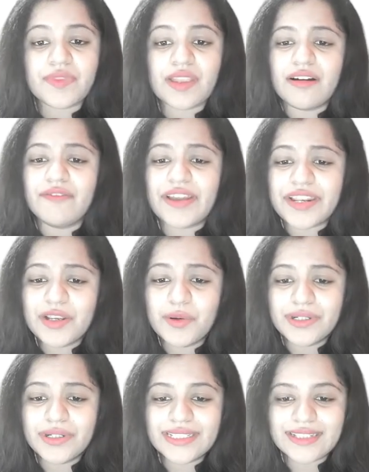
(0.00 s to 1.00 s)
A very good
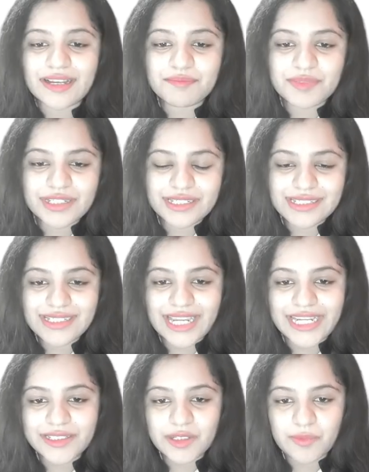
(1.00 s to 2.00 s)
example is
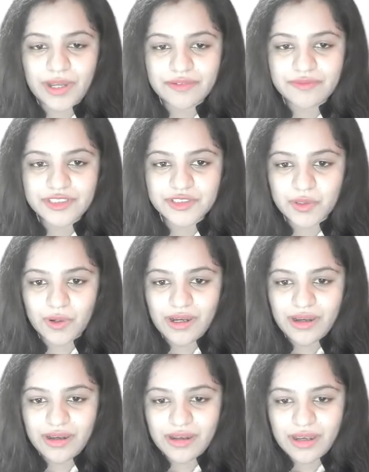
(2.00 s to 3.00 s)
like the one we saw,
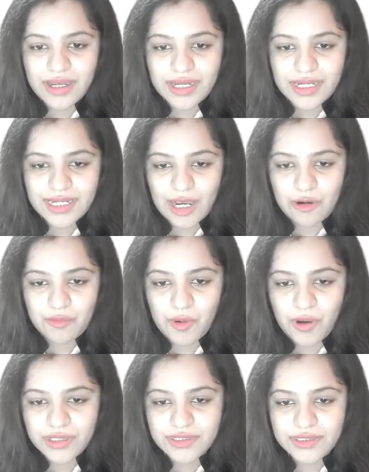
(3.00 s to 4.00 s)

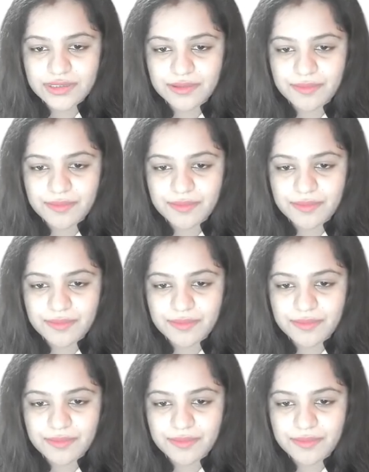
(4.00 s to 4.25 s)
cowpox